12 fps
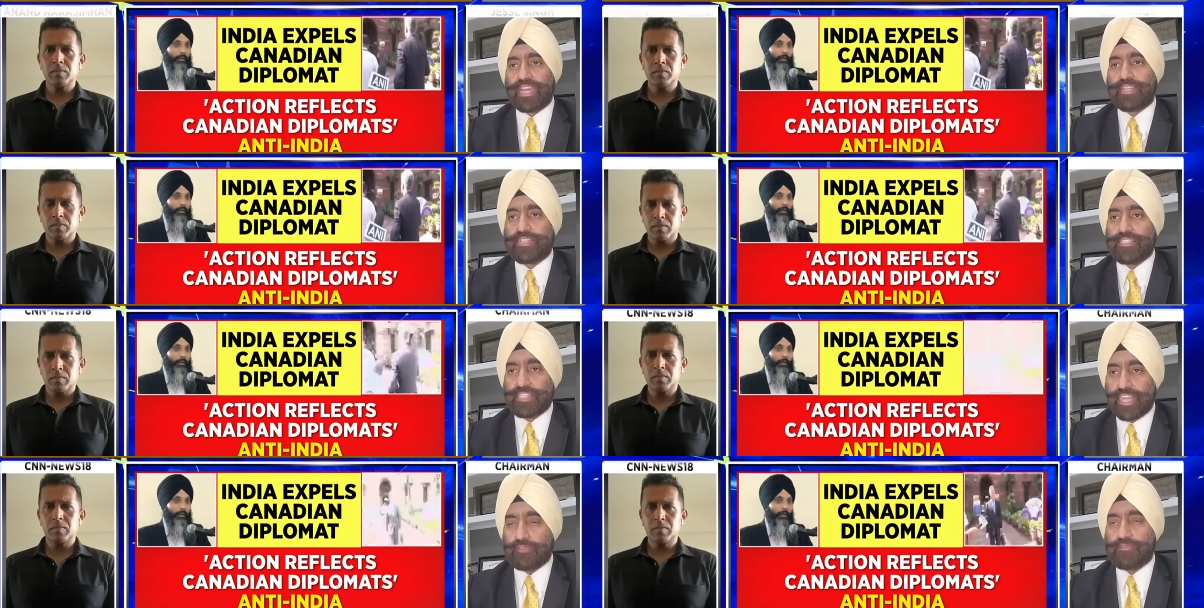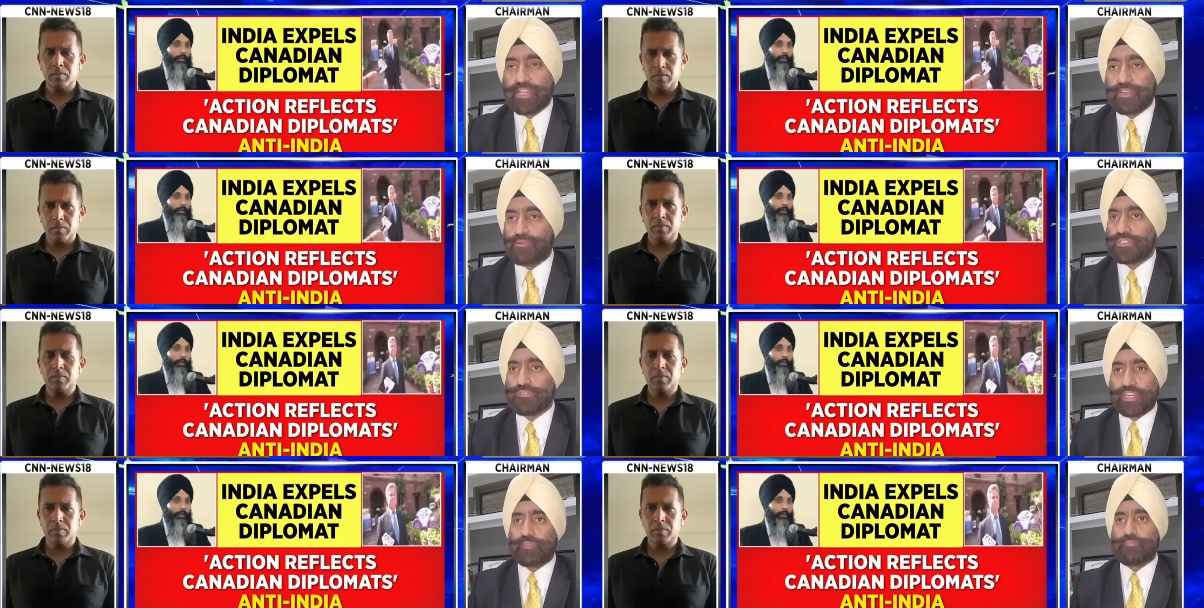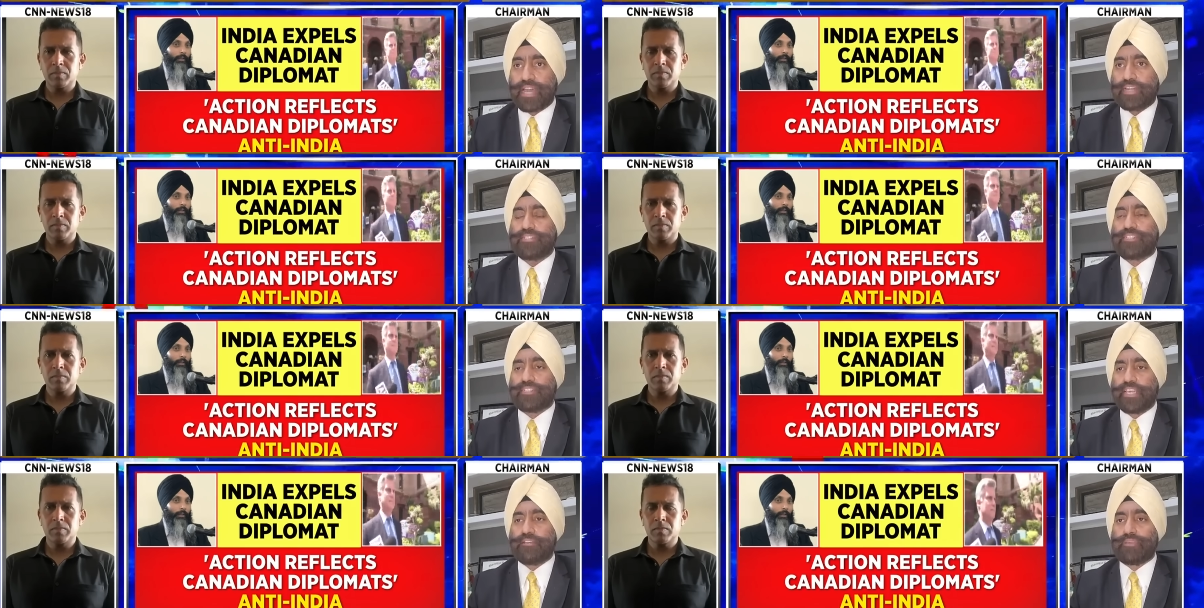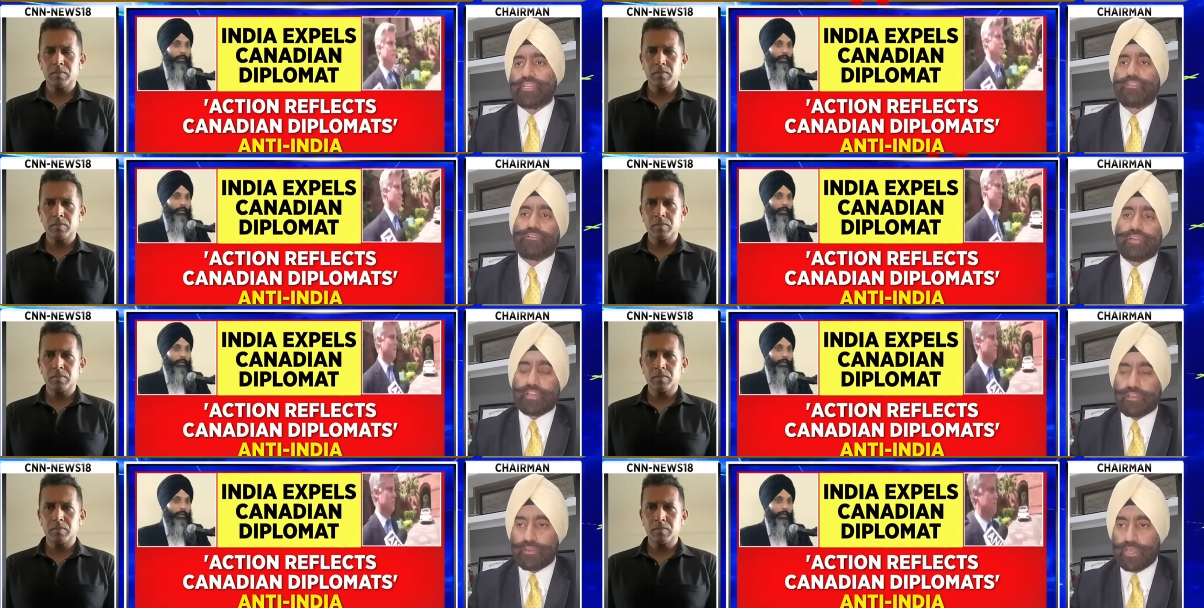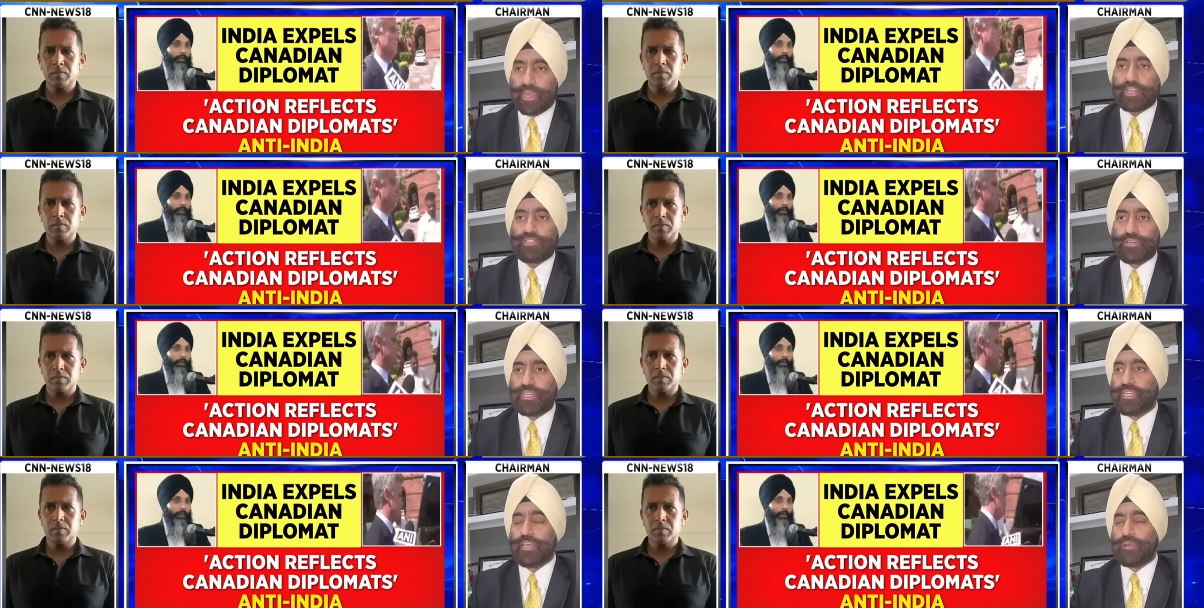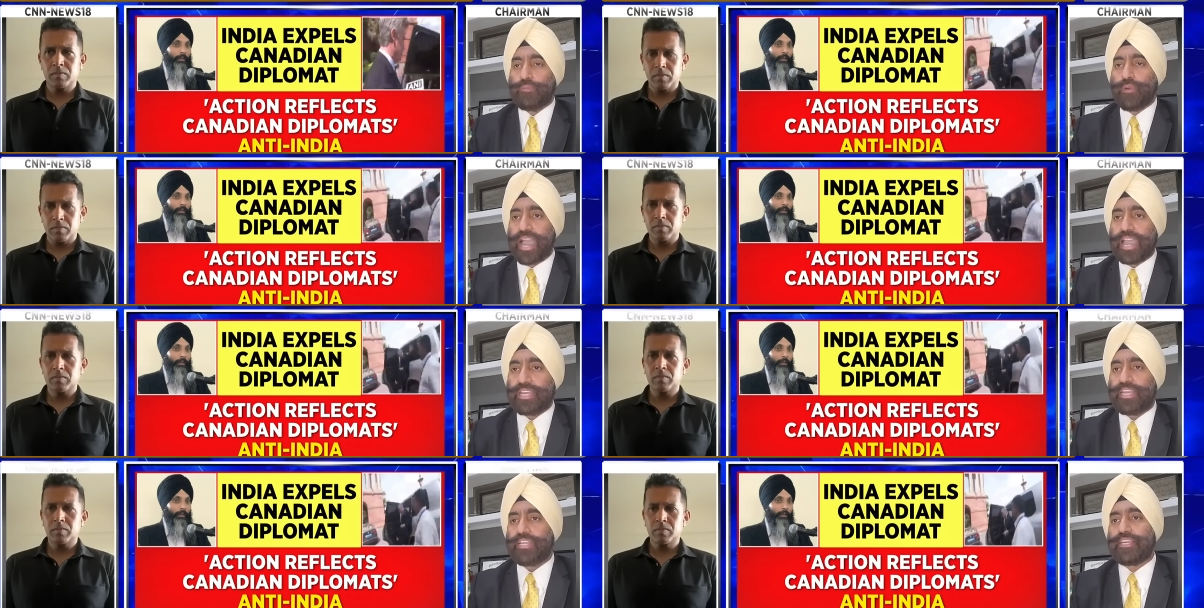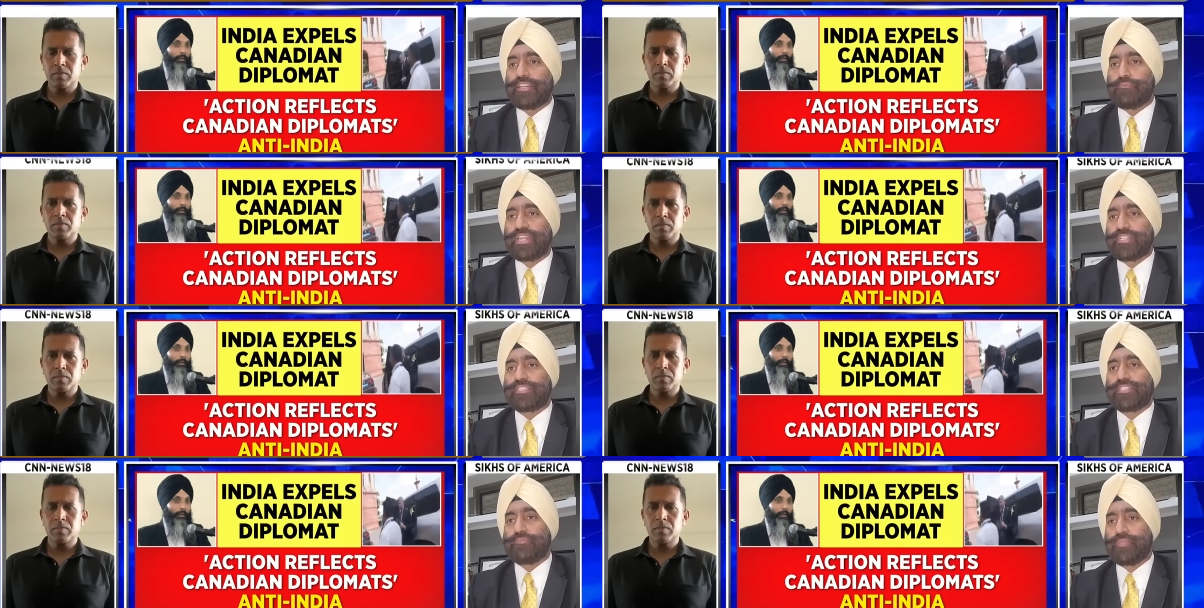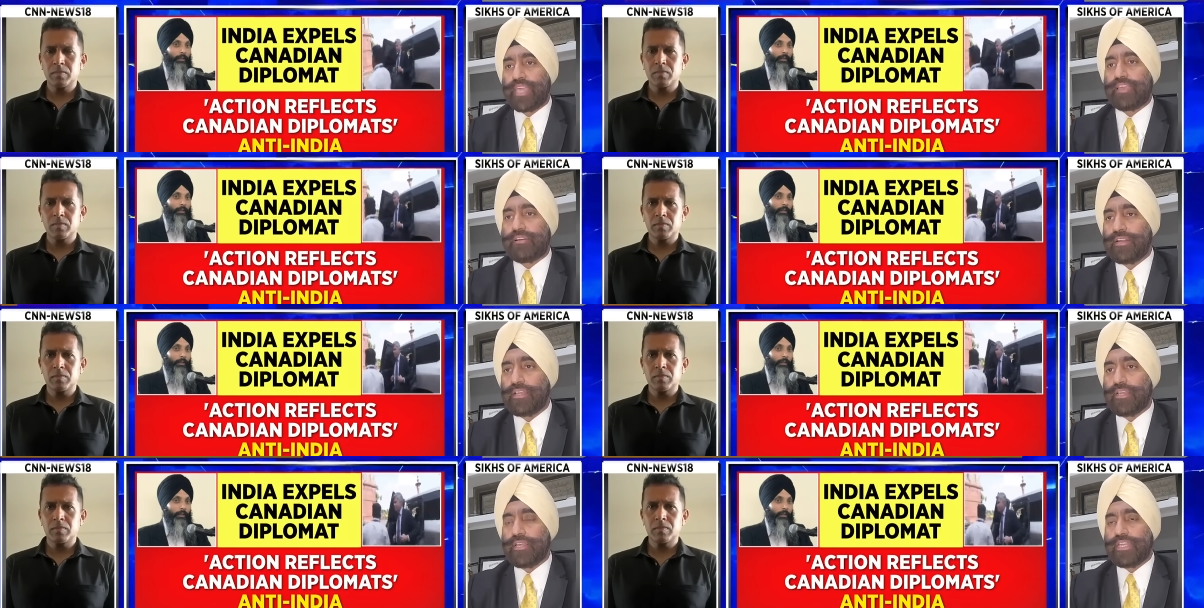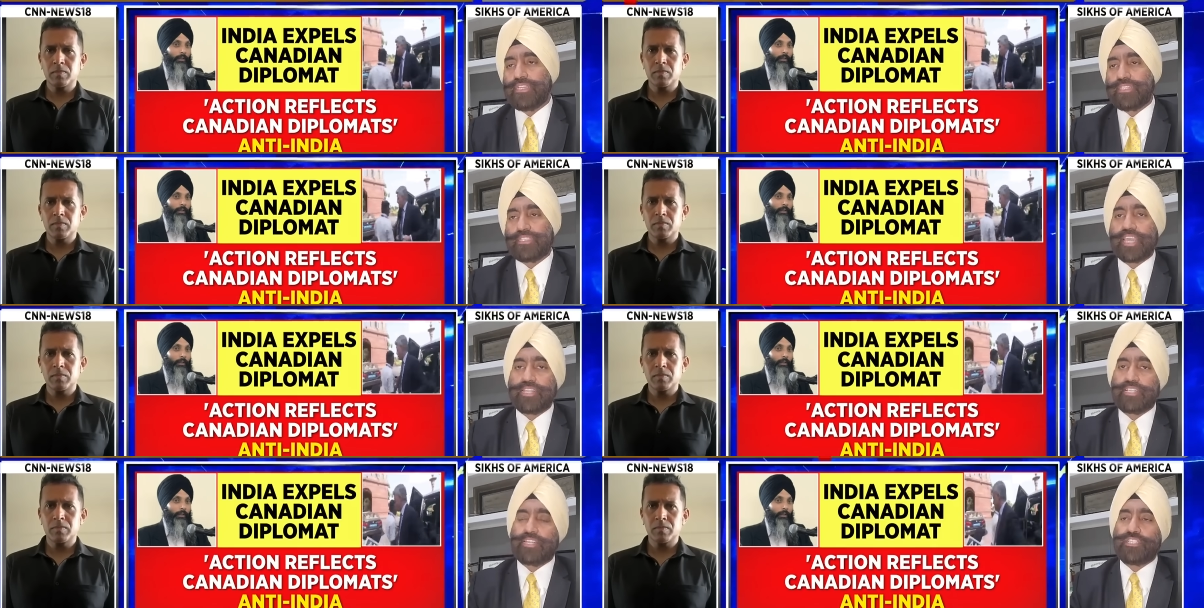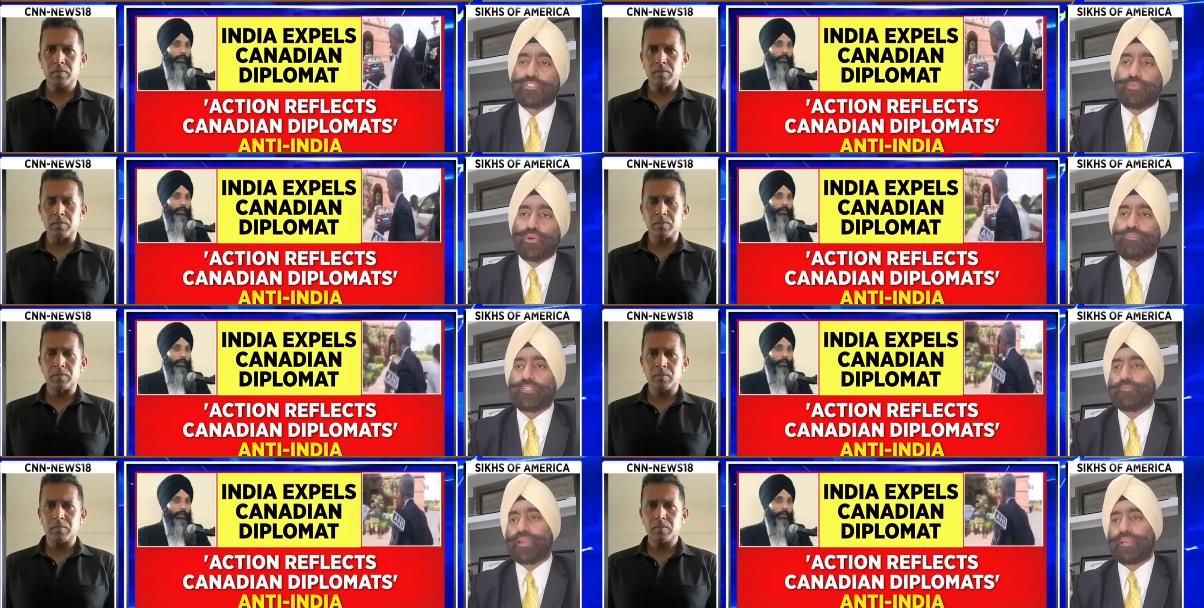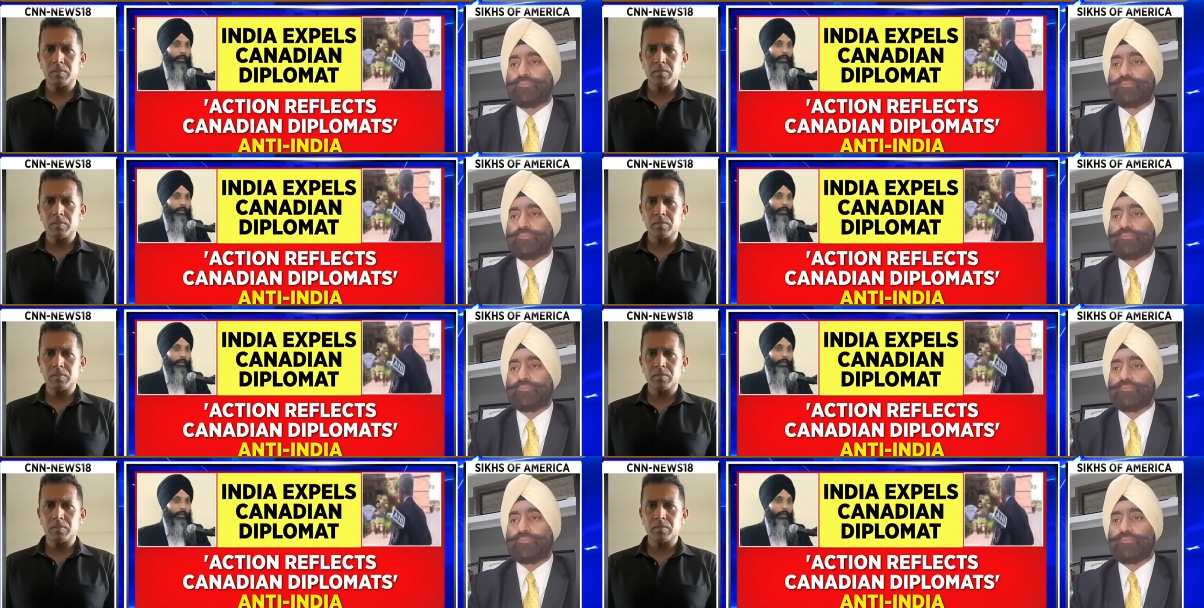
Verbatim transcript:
Speaker 1: that statement, it was a very balanced statement. You know, actually, why he didn't bring this up there? He's saying that he spoke hmm. with Prime